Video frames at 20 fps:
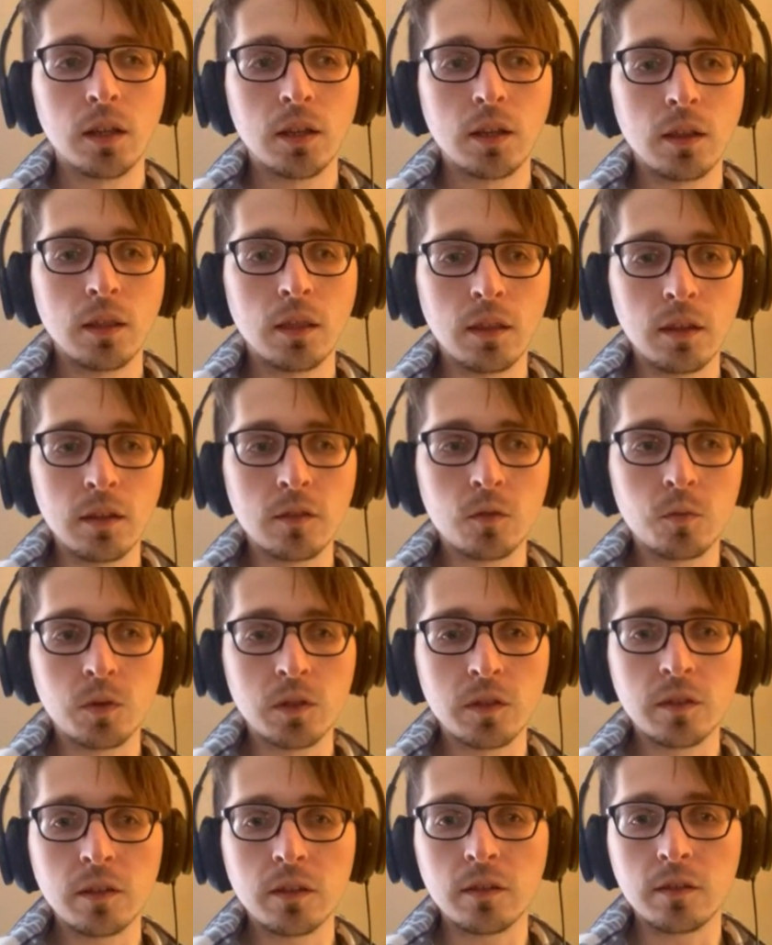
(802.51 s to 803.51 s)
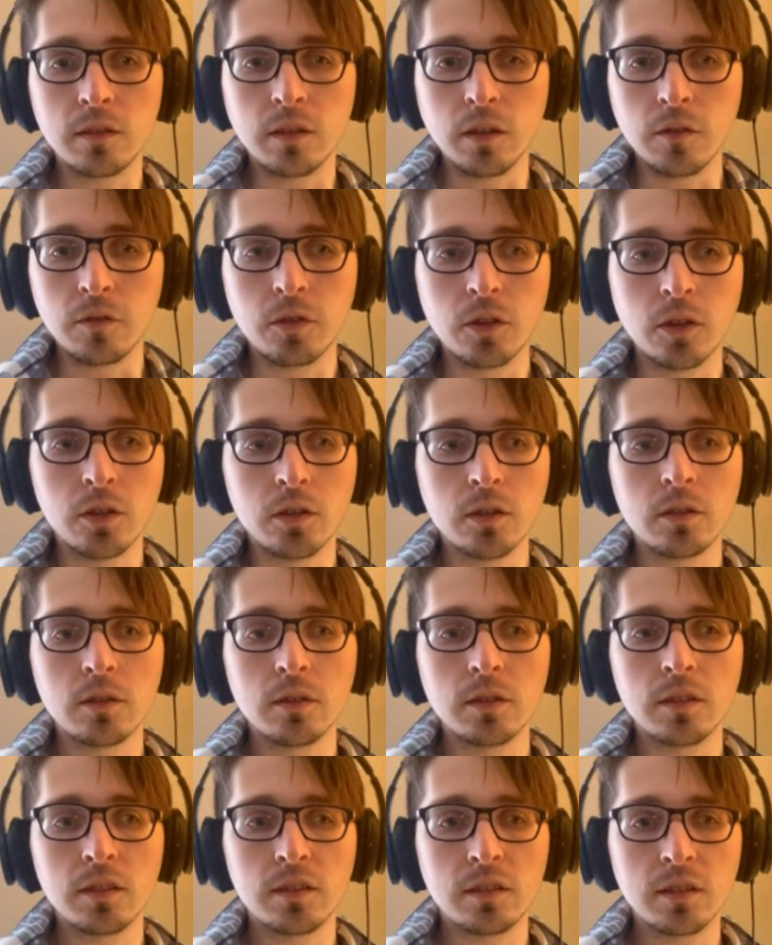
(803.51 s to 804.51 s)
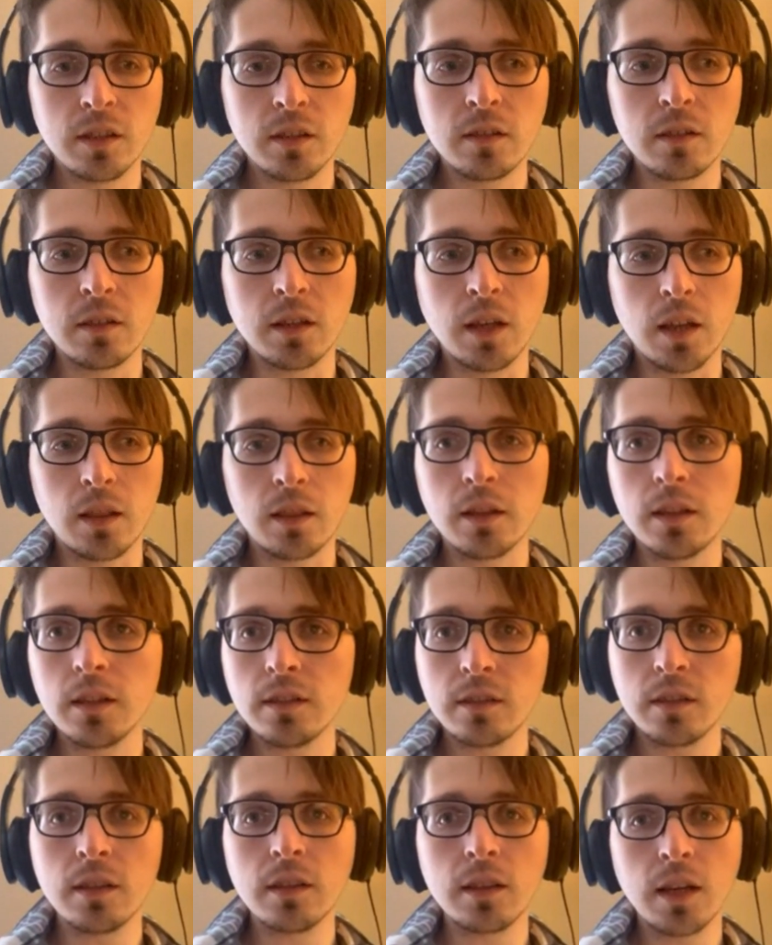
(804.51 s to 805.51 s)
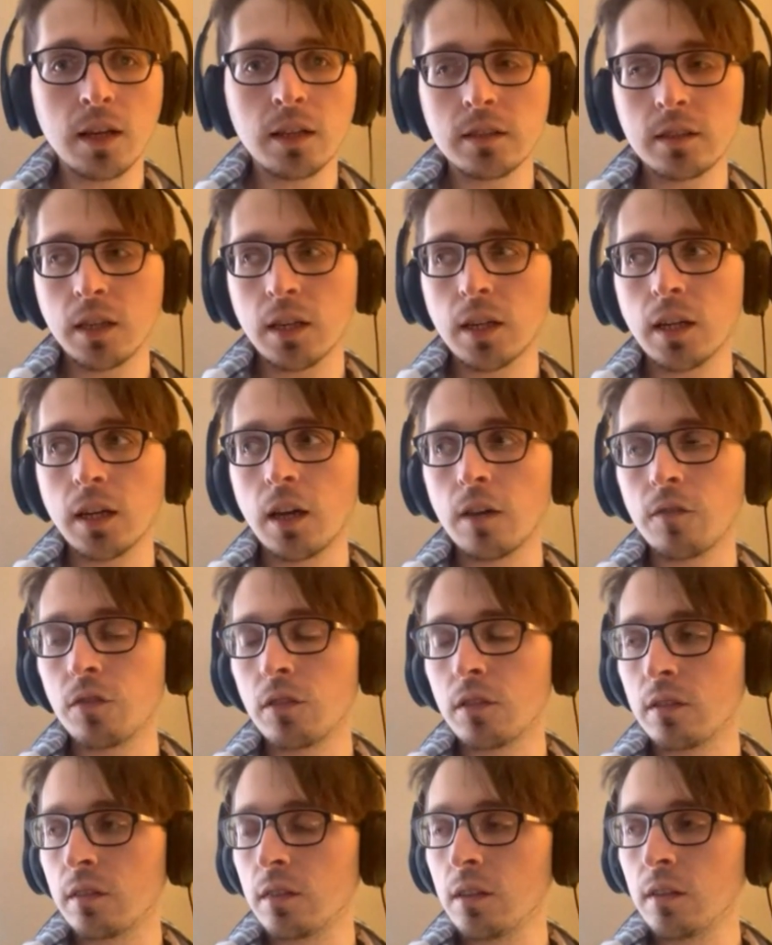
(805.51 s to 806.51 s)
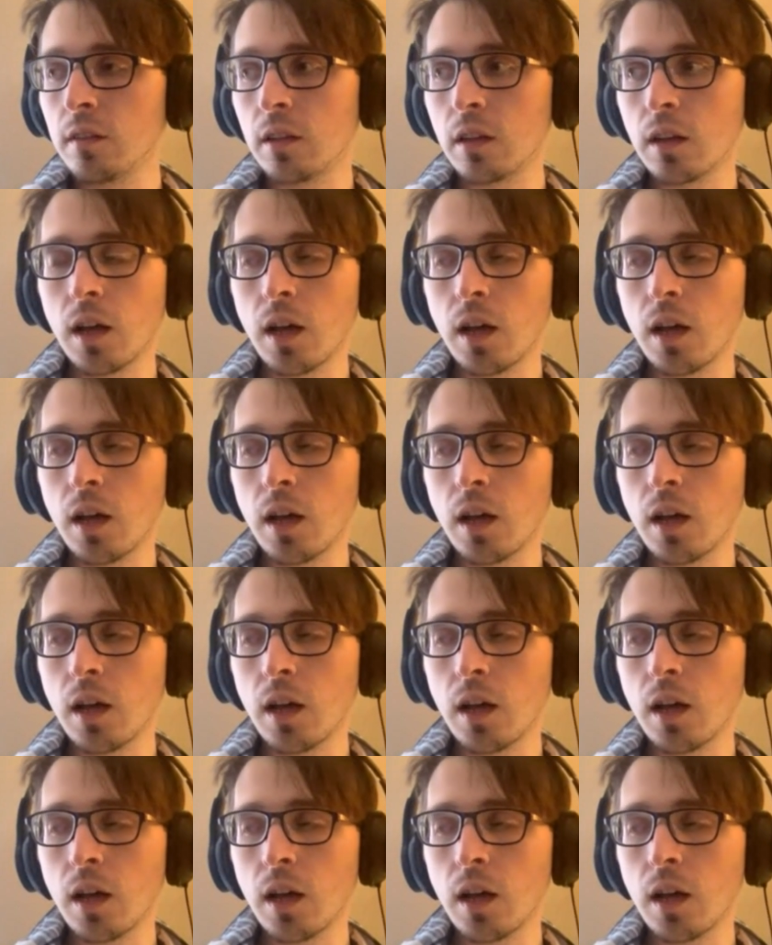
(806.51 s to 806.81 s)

this was a different season, at least in that second half of the season.